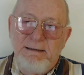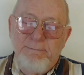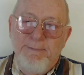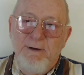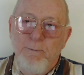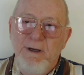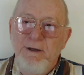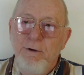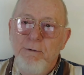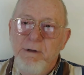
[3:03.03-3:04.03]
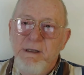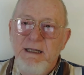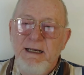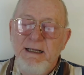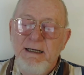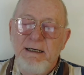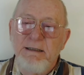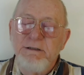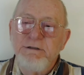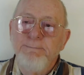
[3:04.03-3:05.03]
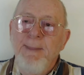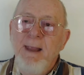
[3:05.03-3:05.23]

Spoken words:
that we use in English